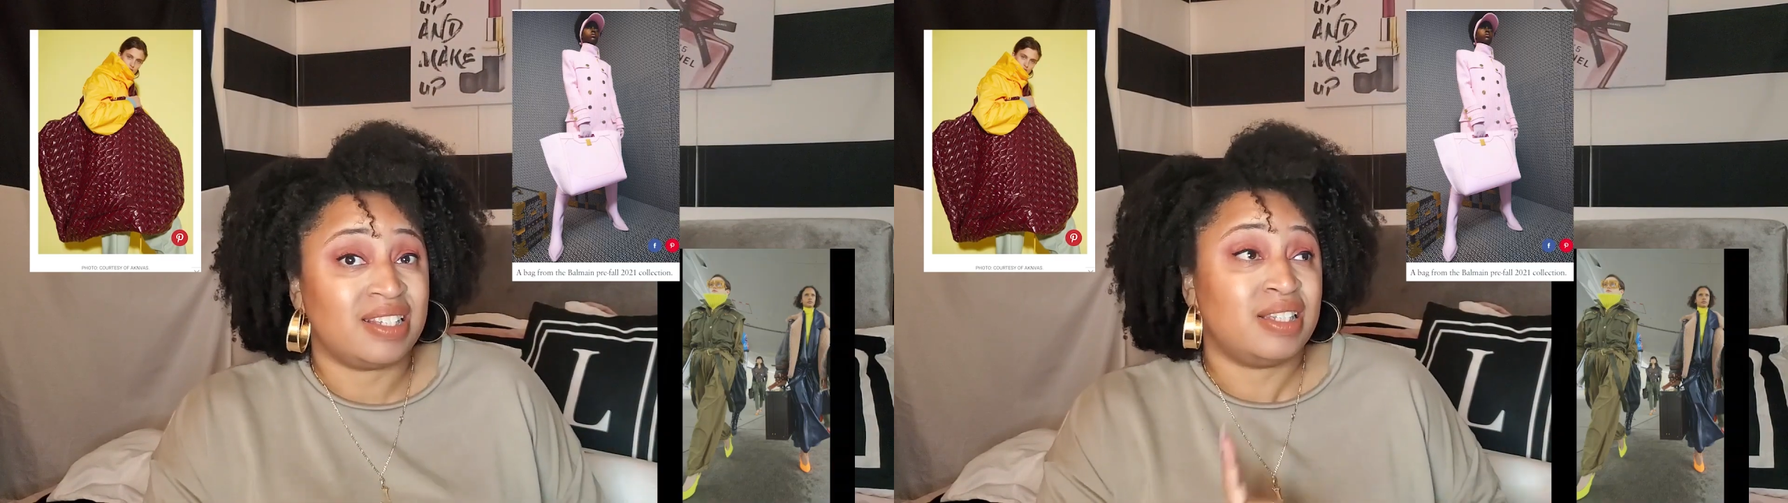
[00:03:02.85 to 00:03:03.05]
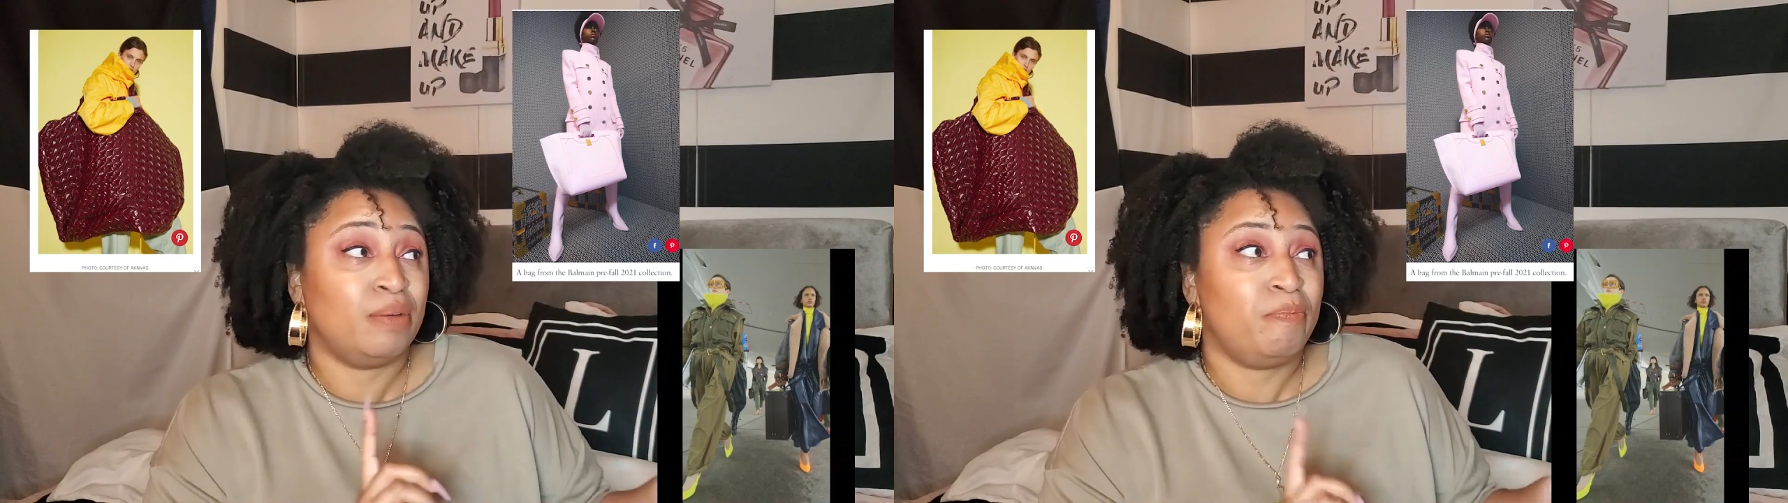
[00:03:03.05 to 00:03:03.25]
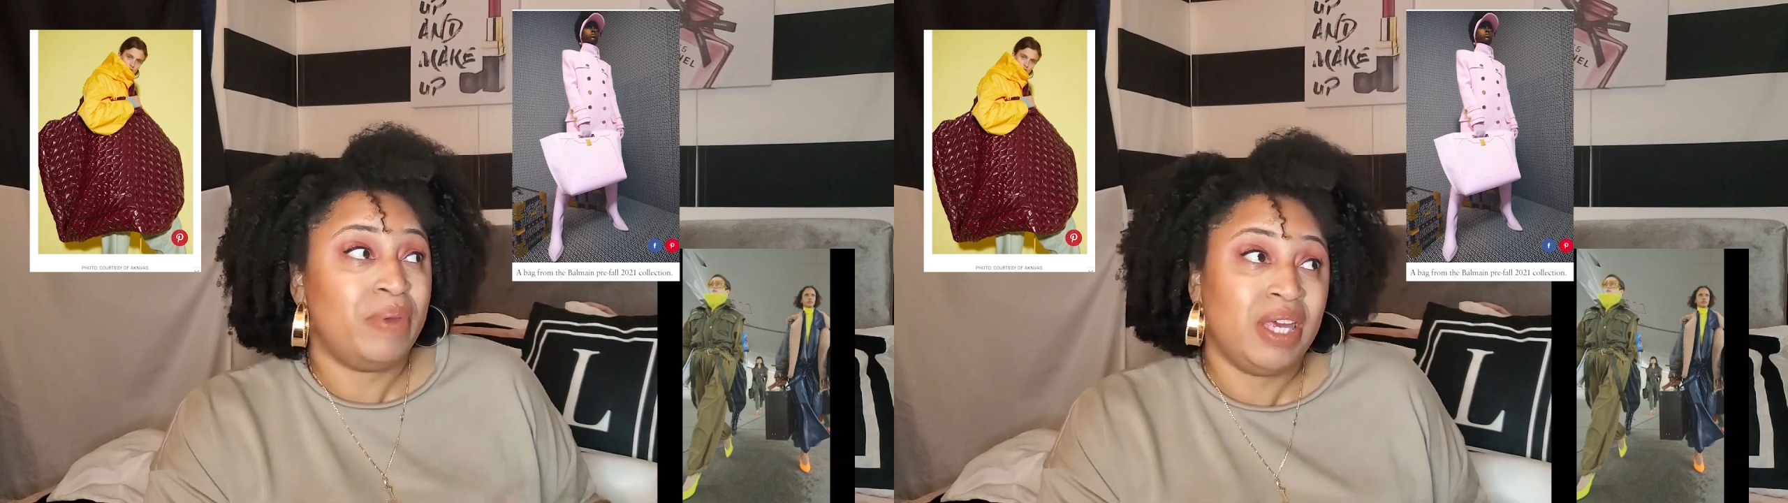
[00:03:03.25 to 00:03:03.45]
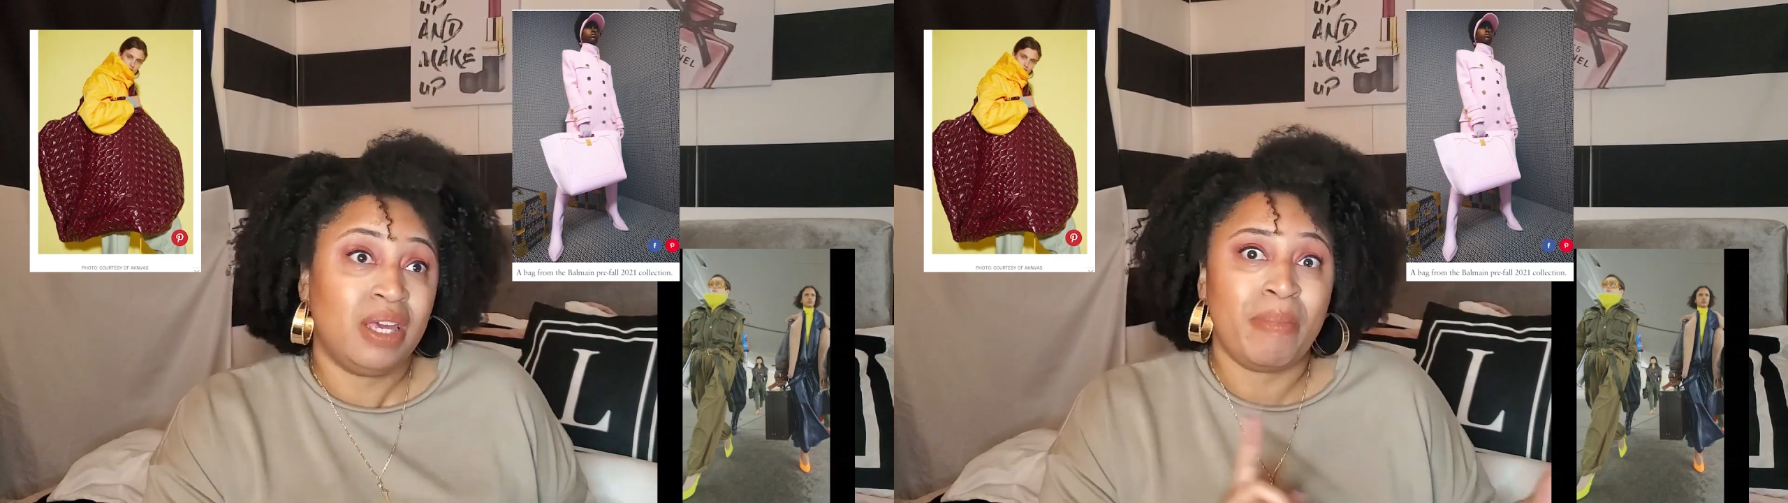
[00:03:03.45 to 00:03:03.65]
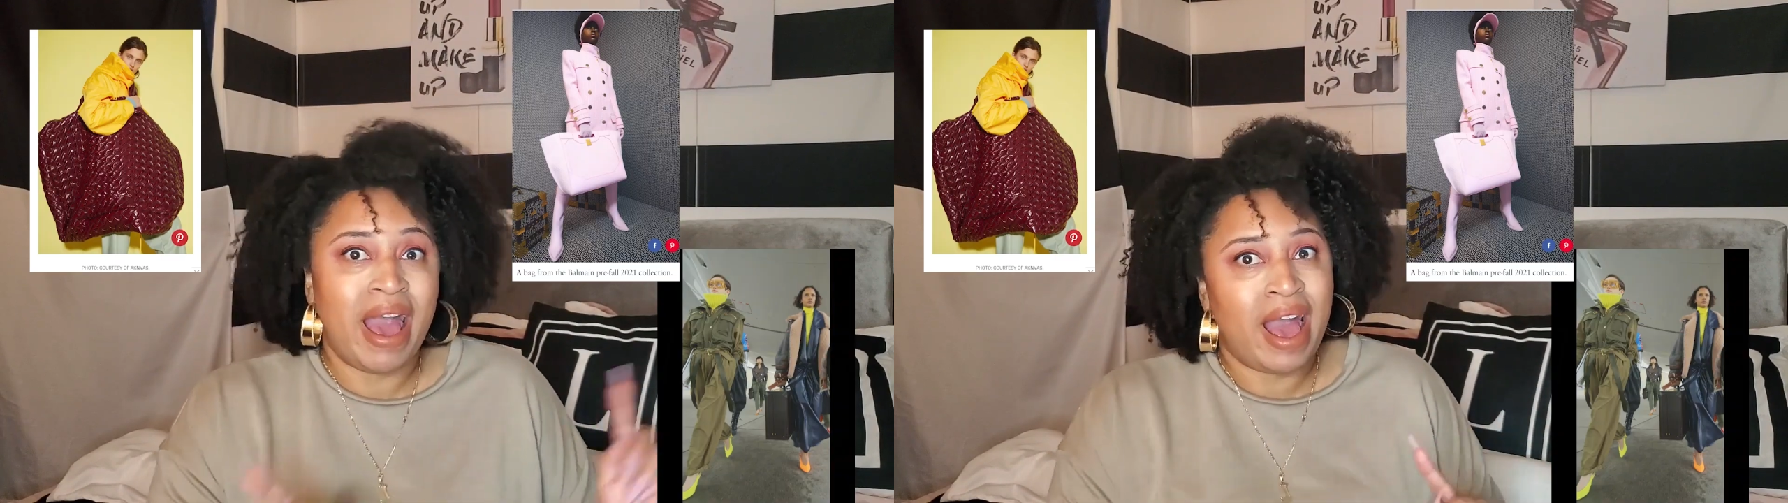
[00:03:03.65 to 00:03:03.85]
The big
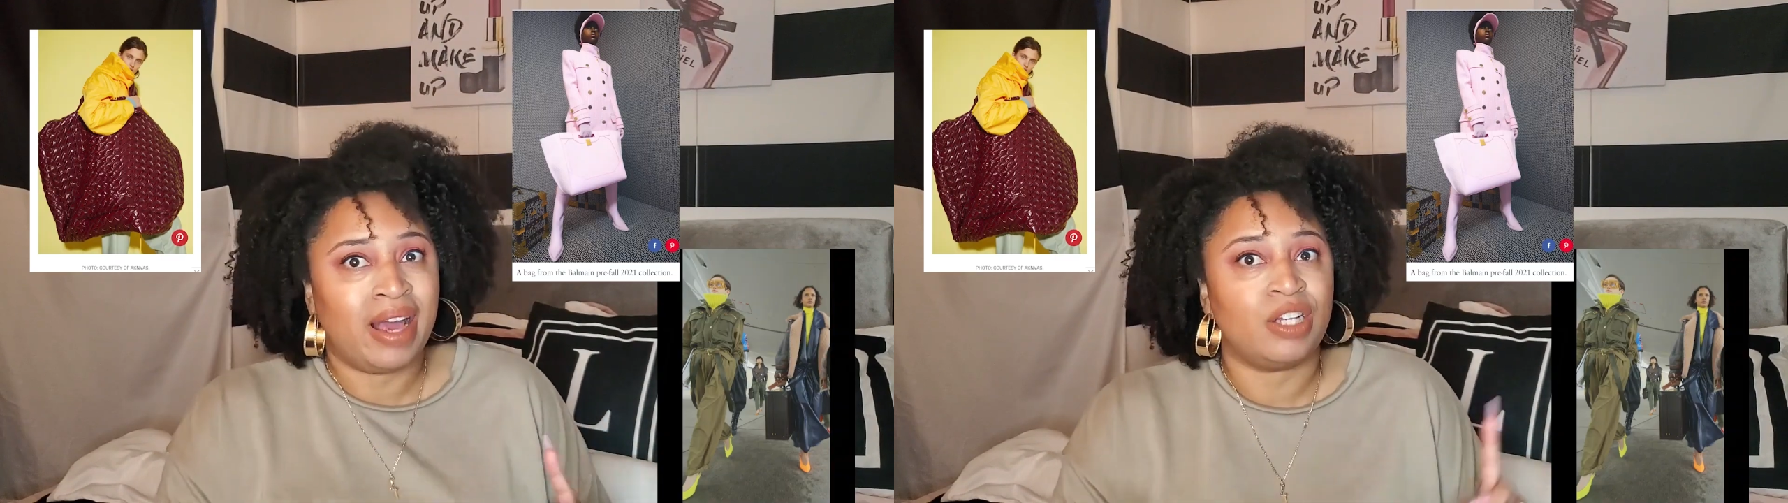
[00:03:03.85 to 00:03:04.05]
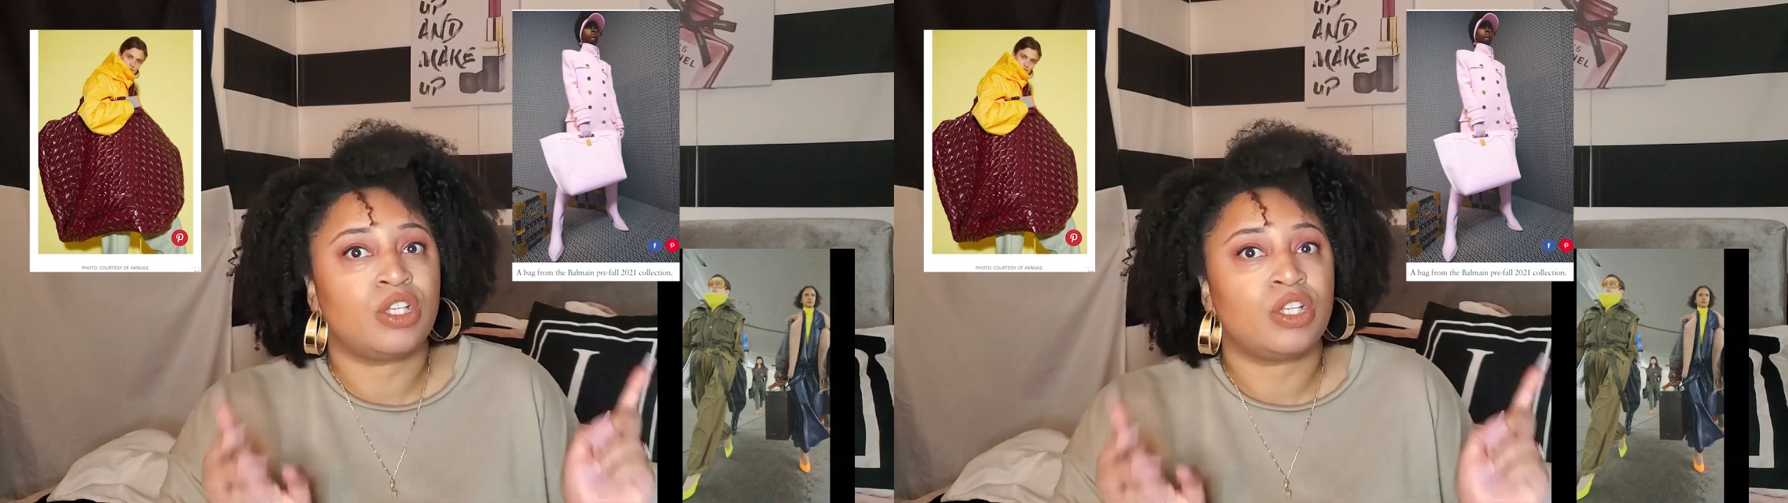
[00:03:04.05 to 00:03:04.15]
bags